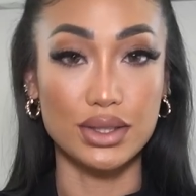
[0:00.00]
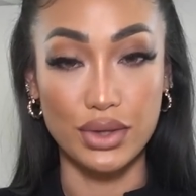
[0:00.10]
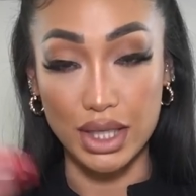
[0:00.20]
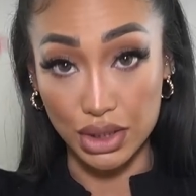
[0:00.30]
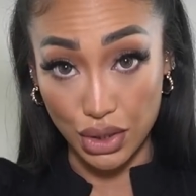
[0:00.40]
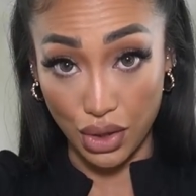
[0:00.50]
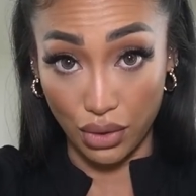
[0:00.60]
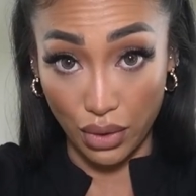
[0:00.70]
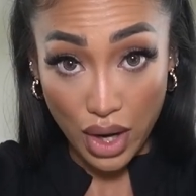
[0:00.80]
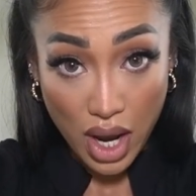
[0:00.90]
as you guys
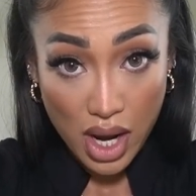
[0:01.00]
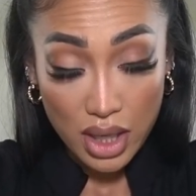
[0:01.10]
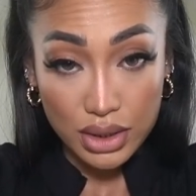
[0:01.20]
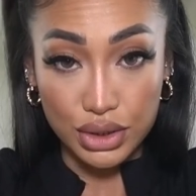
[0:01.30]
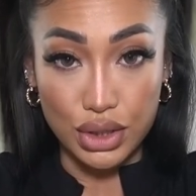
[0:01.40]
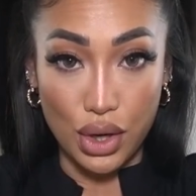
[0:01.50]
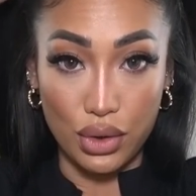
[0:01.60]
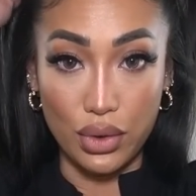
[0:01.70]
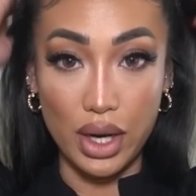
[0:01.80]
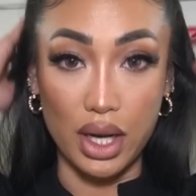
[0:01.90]
know.
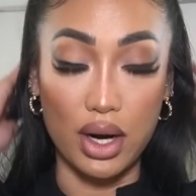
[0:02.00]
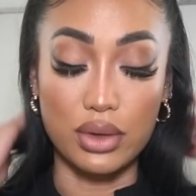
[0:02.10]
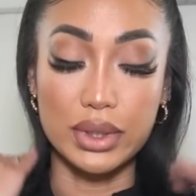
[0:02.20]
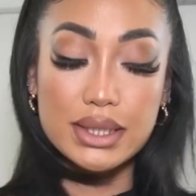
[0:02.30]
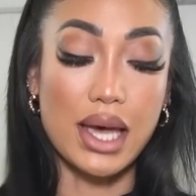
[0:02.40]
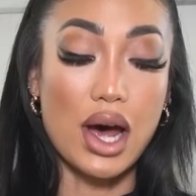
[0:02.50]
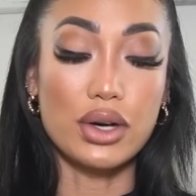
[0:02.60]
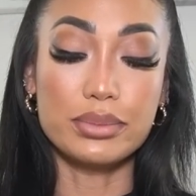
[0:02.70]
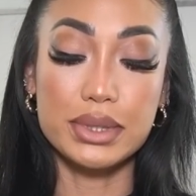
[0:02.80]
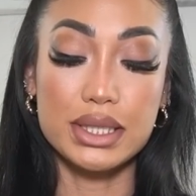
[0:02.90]
So it always
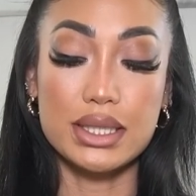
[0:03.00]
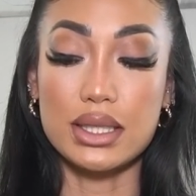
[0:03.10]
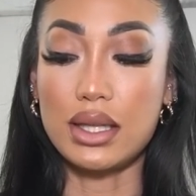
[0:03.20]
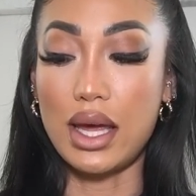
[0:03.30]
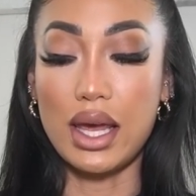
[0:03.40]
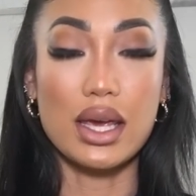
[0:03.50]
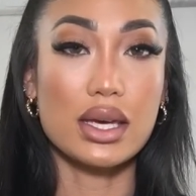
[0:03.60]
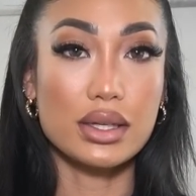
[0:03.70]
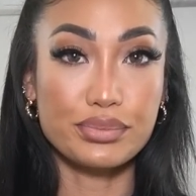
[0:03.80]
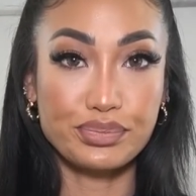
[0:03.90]
helps to
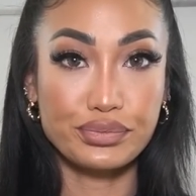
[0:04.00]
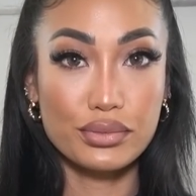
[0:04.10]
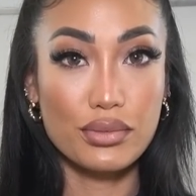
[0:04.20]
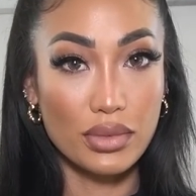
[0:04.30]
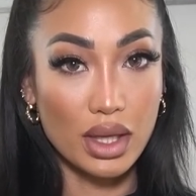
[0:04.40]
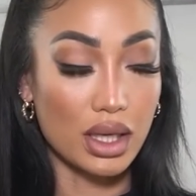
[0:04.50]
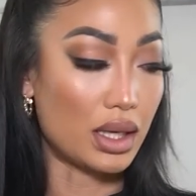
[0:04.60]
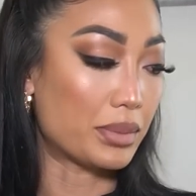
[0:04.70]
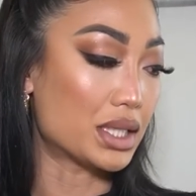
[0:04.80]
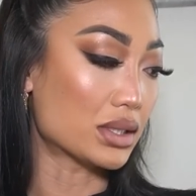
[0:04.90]
like
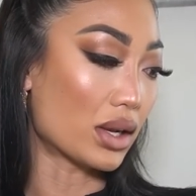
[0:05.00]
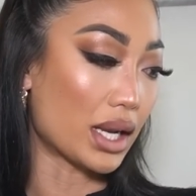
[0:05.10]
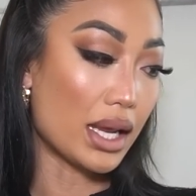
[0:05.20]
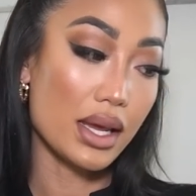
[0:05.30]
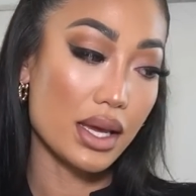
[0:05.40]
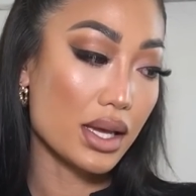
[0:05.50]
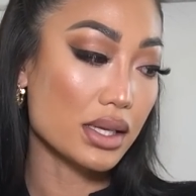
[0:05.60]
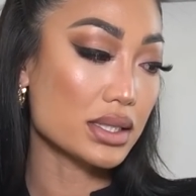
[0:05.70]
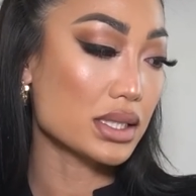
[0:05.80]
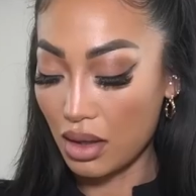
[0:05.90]
keep these on
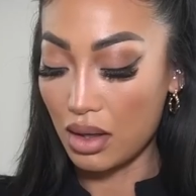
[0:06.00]
hand.